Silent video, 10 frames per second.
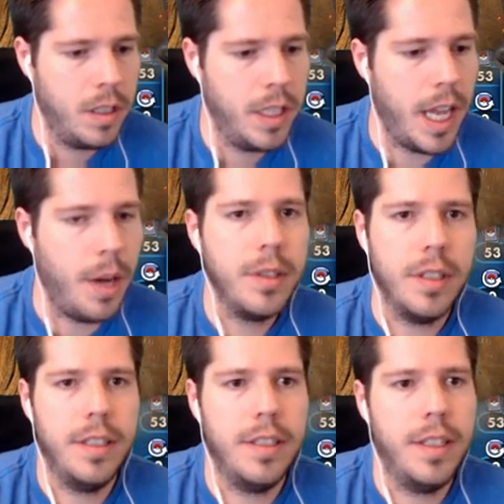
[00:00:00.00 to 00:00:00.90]
Yeah, it was
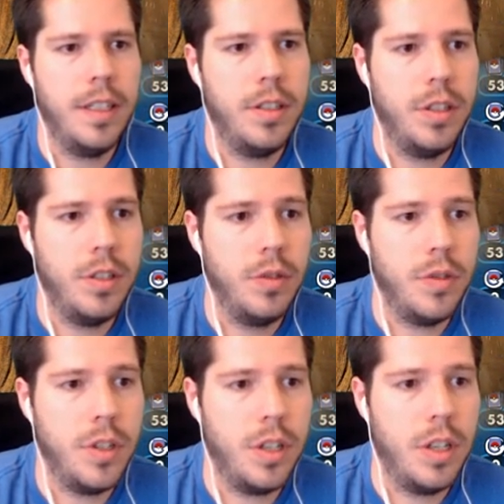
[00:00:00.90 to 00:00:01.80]
an insane turn two
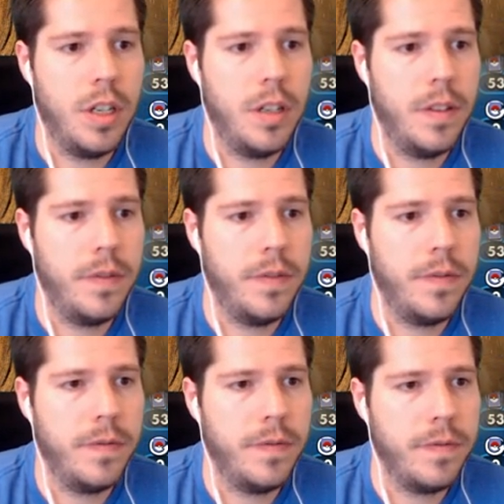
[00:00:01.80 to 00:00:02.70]
for sure.
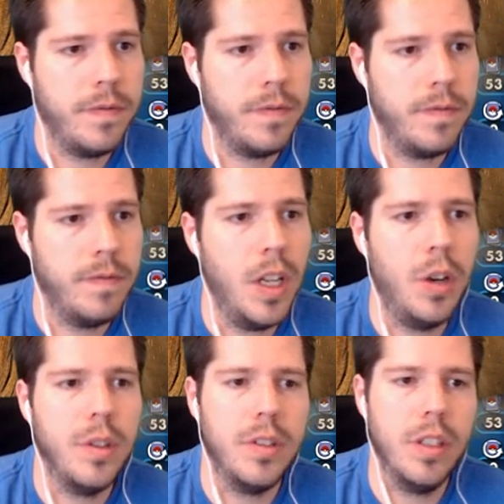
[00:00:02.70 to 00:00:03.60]
No,
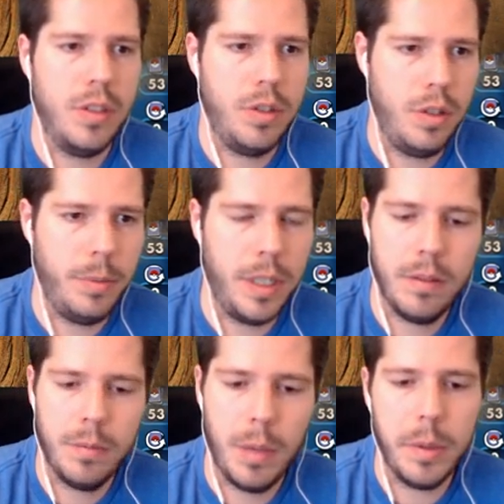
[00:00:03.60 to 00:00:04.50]
he's not streaming.
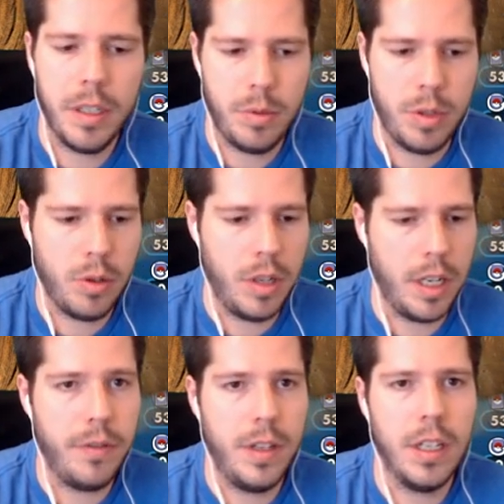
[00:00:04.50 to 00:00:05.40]
Maybe he's recording
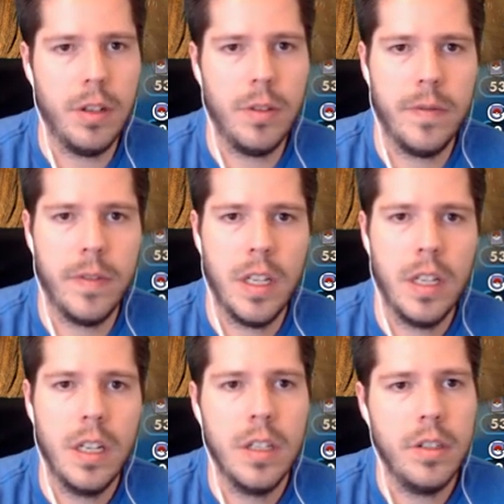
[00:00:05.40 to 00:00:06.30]
a video.
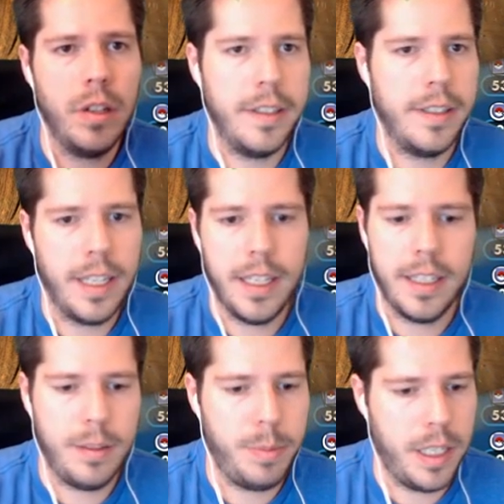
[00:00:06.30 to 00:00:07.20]
So let's kick
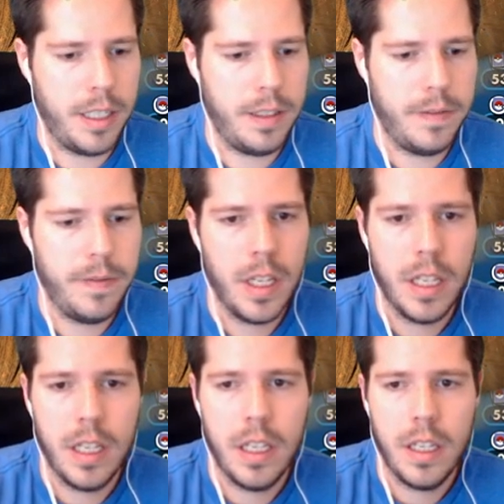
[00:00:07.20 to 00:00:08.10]
his butt
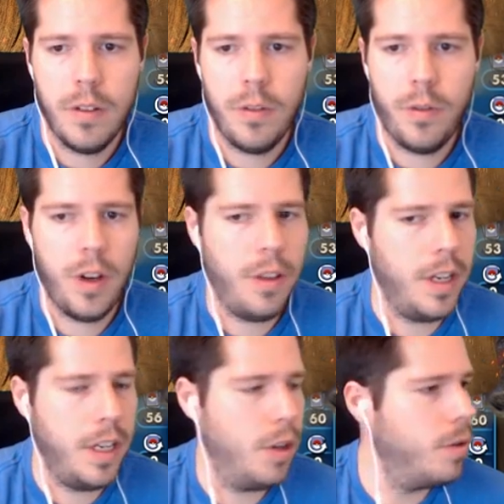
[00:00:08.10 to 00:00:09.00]
for the
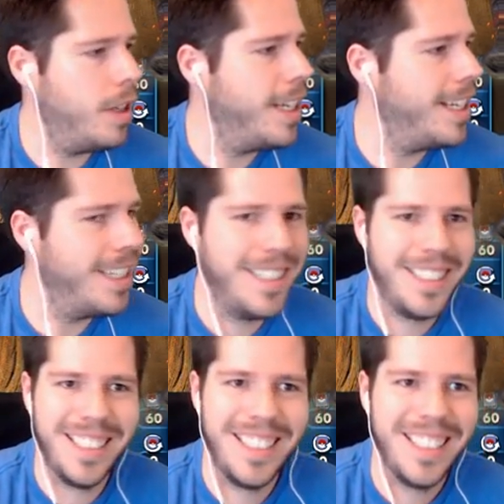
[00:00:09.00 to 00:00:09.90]
video.
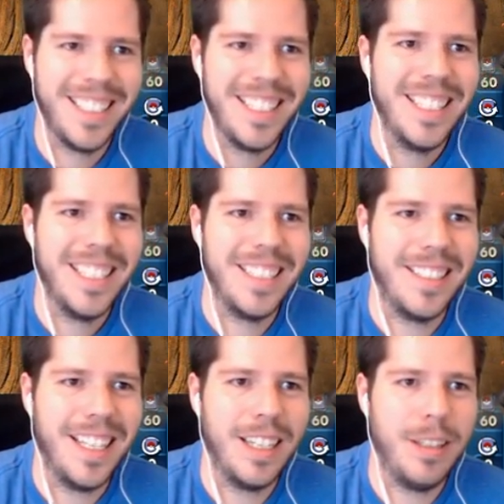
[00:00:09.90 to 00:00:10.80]
Let's
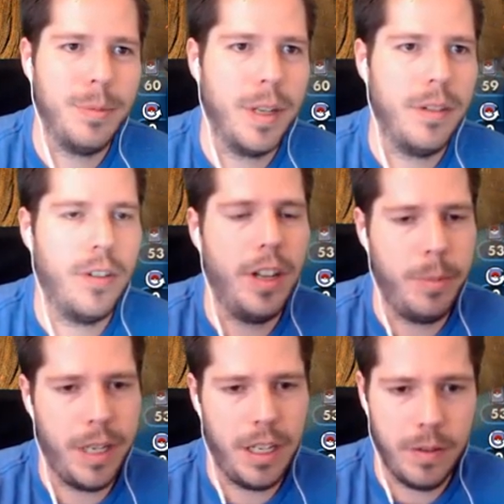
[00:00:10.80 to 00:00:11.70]
kick his butt for the
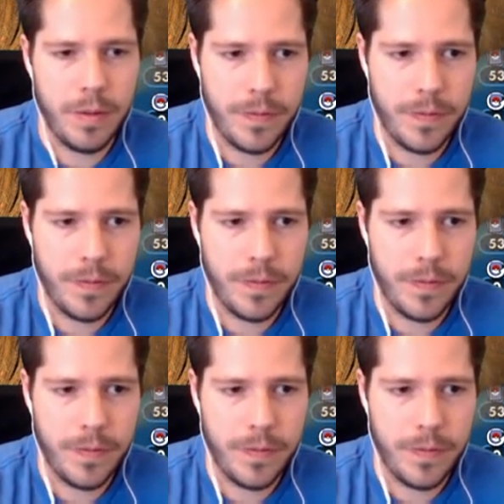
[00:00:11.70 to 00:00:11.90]
video.